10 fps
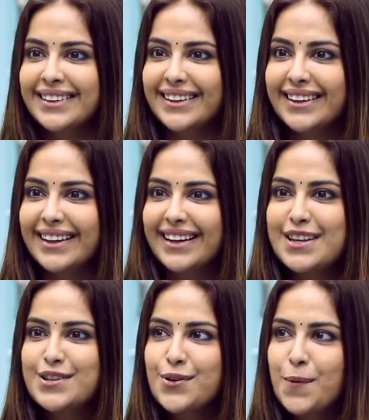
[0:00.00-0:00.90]
Mm.
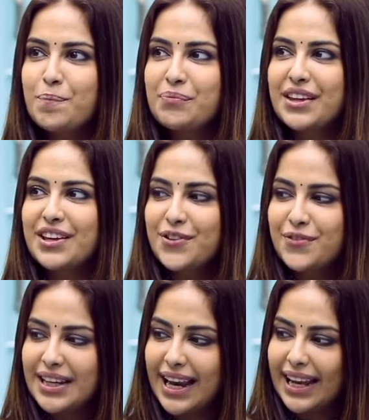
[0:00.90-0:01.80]
So, you
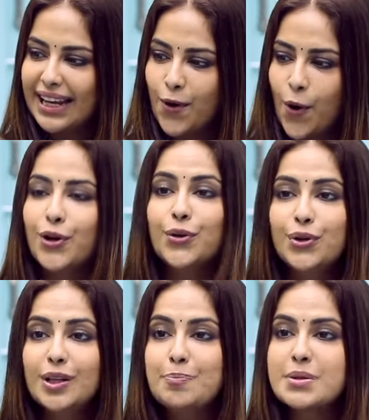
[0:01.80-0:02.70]
know, when I got
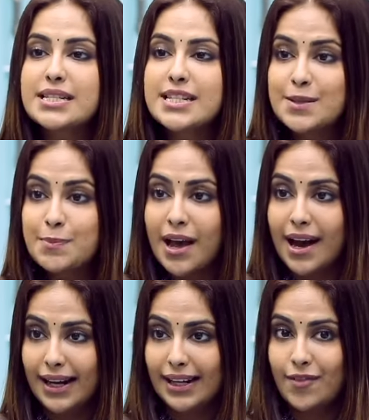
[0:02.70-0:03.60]
to know the business
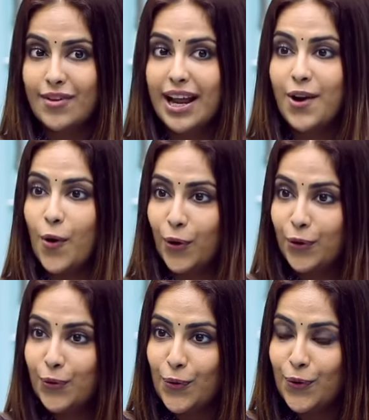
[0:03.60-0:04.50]
behind it, when I
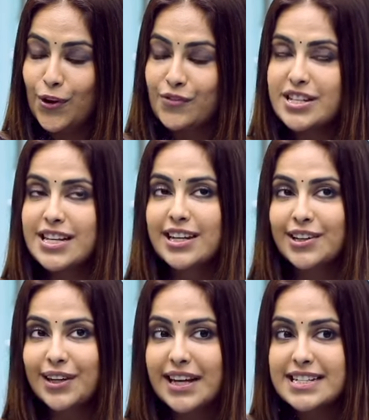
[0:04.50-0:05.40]
got to know all of this, I
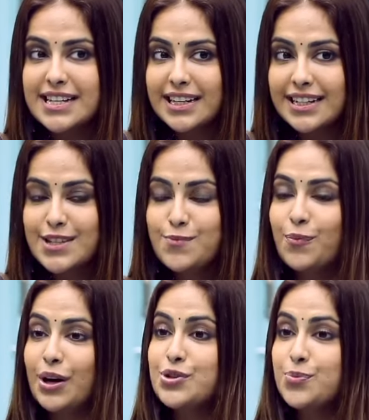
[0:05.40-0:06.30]
realized that it's
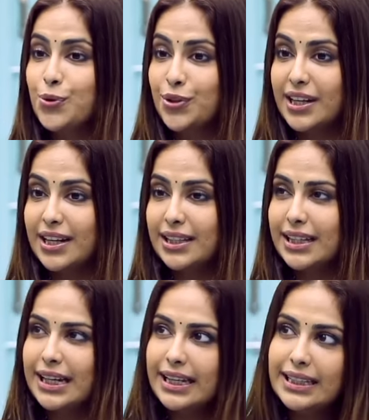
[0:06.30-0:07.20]
much more than I
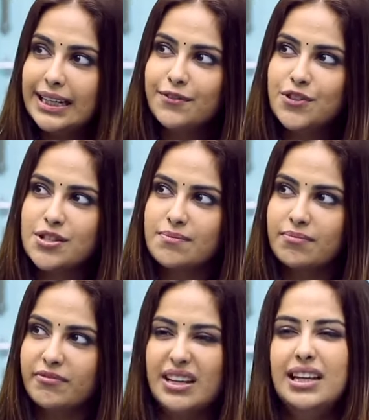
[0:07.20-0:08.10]
think. And I think I was
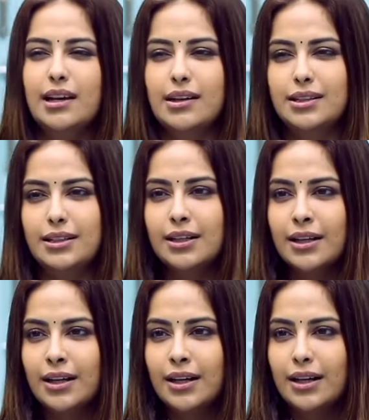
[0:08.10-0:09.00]
very lucky.
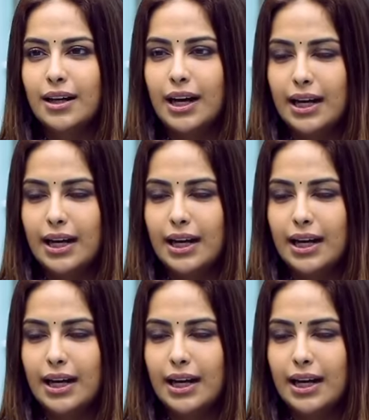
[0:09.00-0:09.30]
Mm.